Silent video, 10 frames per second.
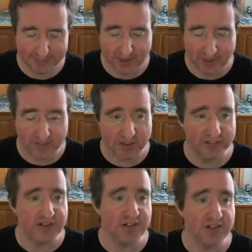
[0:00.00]
I'm just going to
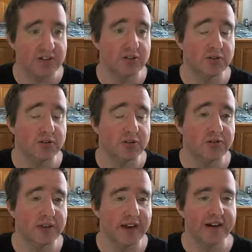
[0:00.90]
let you know
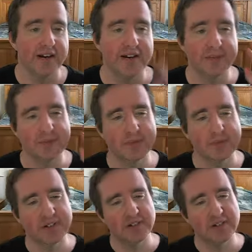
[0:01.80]
that I am,
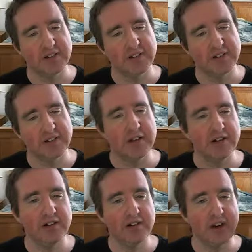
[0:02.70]
I'm
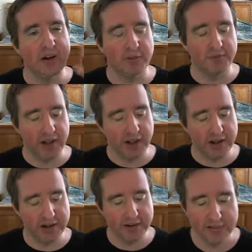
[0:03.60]
here. I will
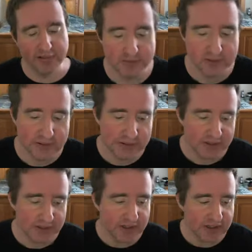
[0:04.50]
vlog,
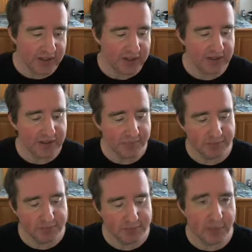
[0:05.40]

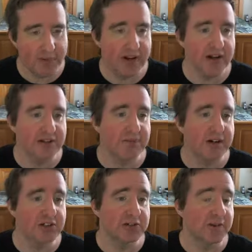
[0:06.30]
um, probably not as
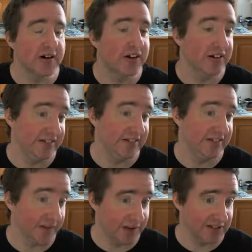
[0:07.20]
much, not on a
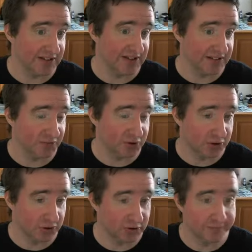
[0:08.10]
daily basis, that's for
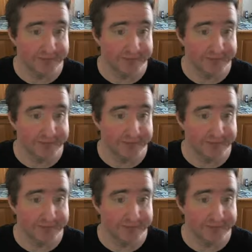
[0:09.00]
sure.